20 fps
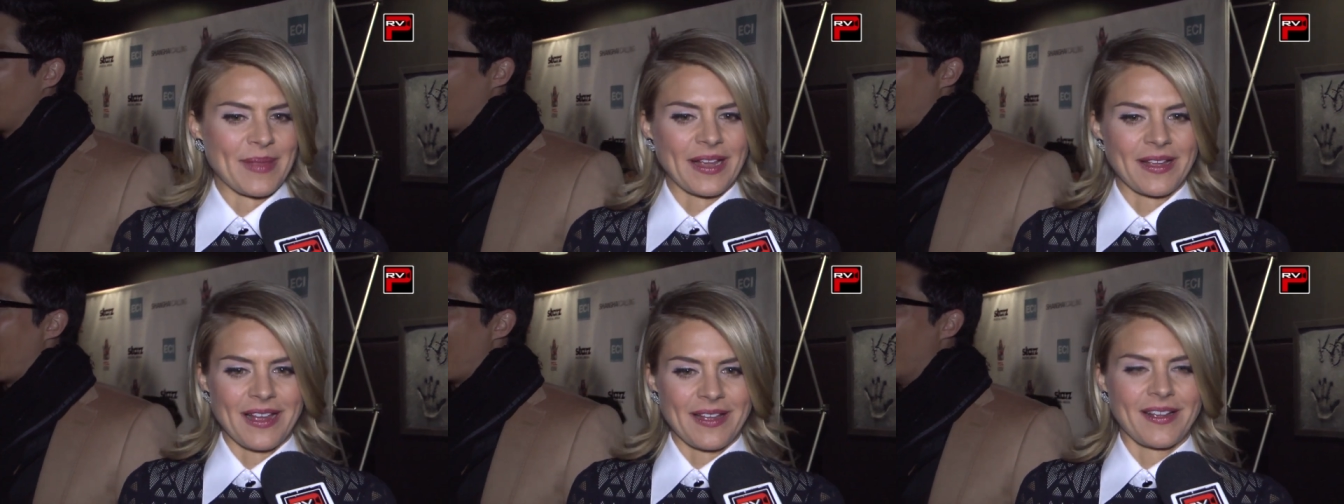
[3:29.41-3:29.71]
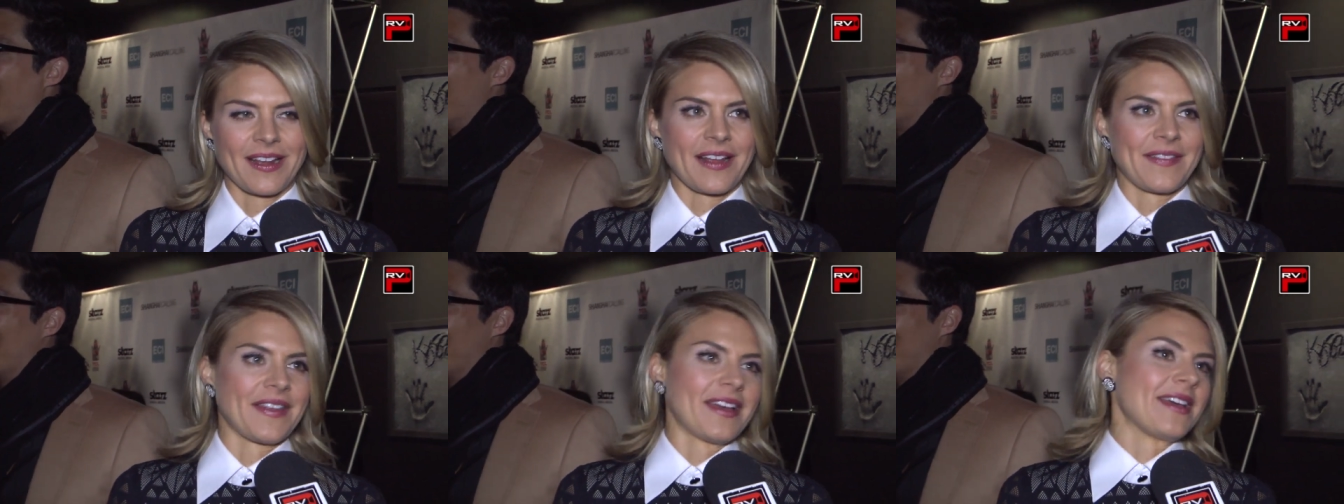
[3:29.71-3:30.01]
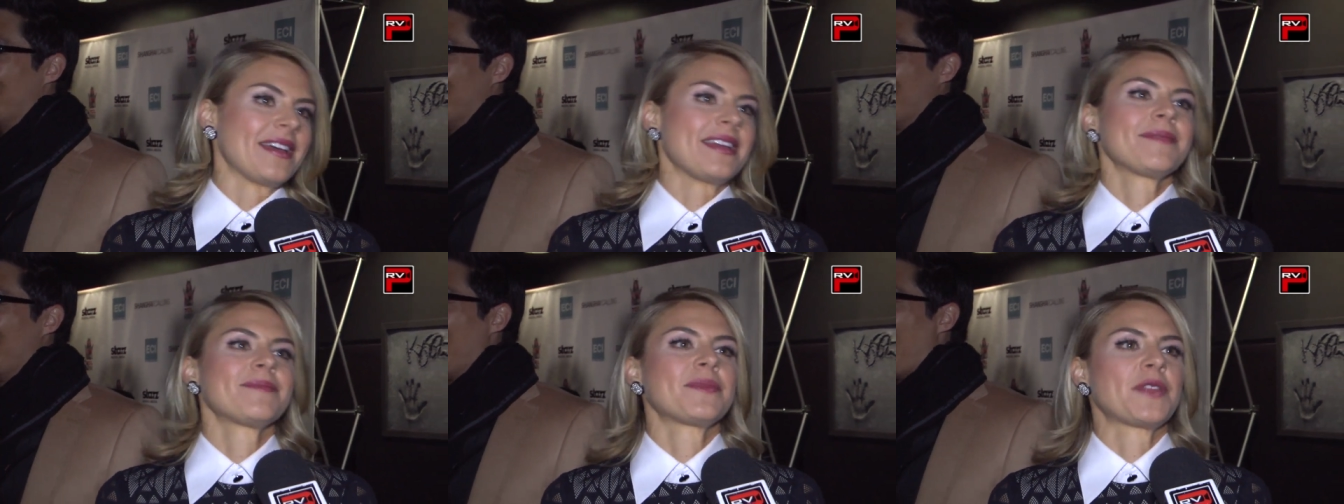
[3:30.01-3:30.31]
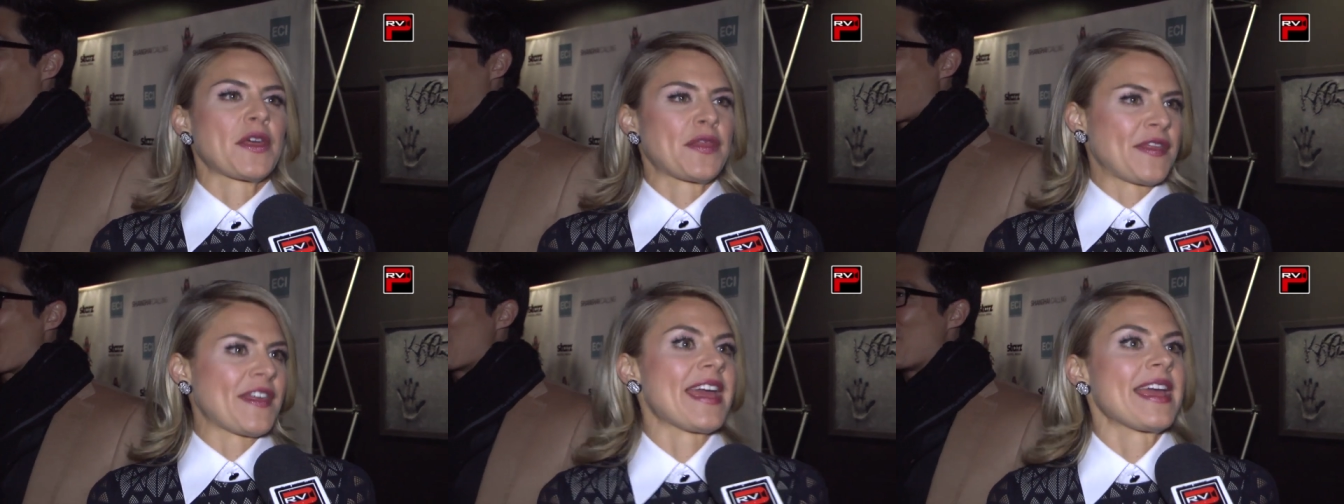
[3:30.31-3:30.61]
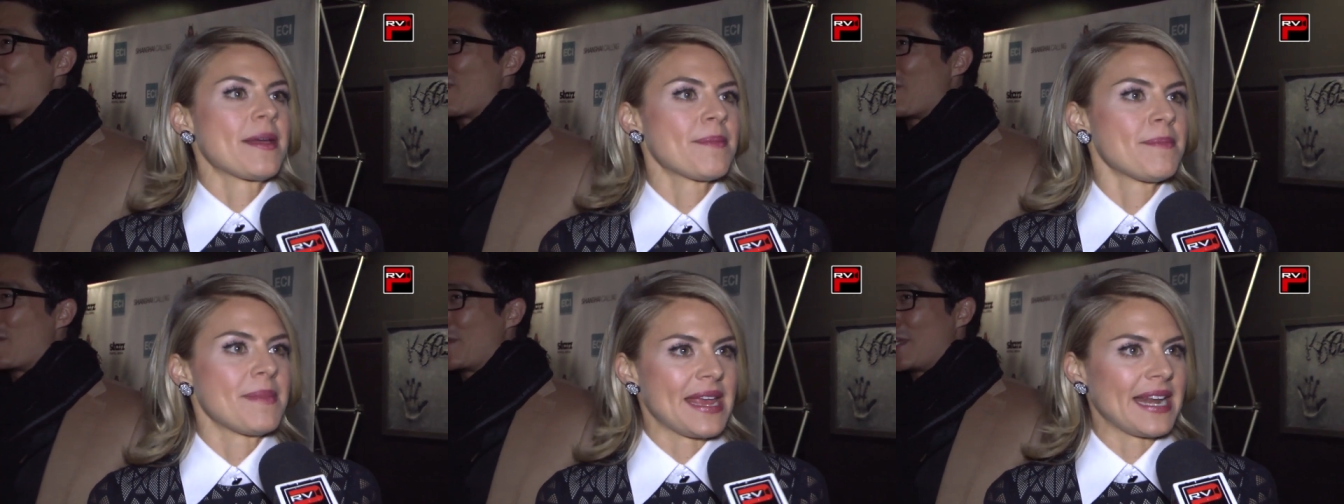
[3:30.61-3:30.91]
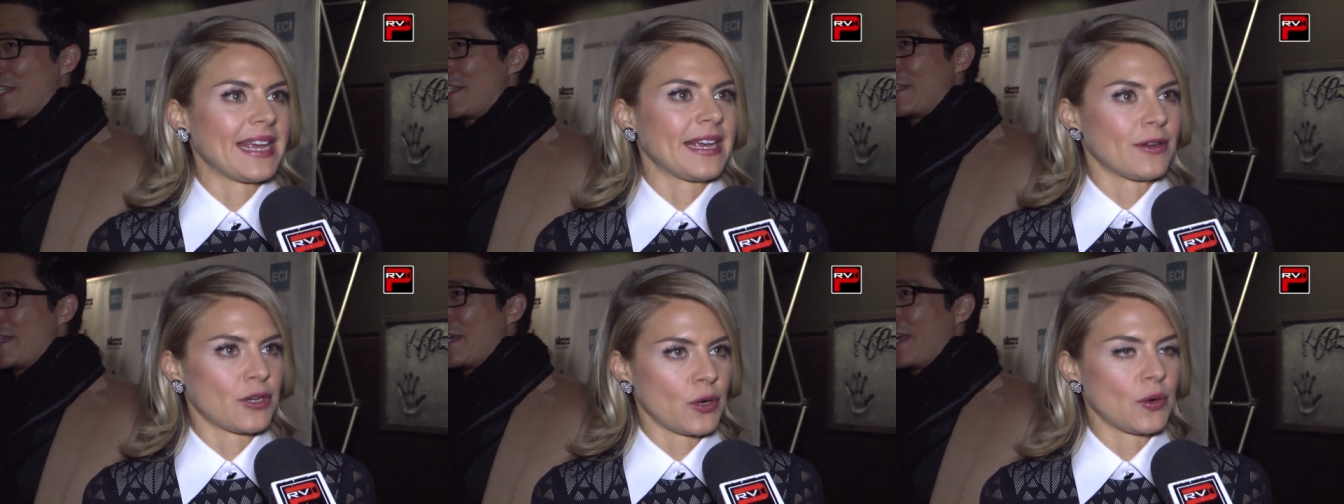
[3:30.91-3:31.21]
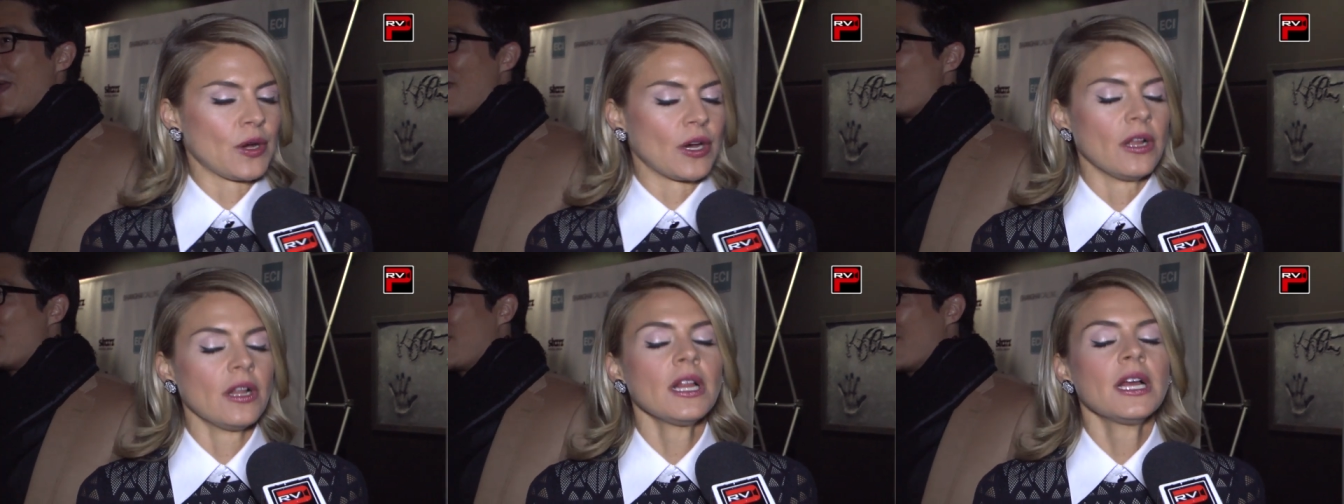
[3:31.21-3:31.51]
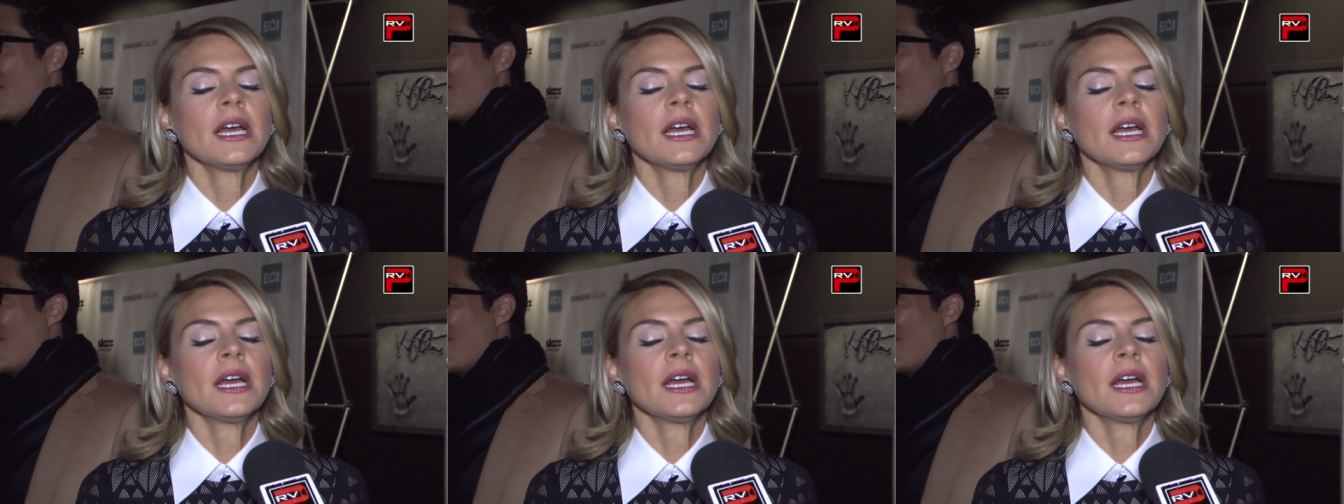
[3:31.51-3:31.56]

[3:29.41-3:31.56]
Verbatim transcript: I'm like, I got on the thing, meaning Google,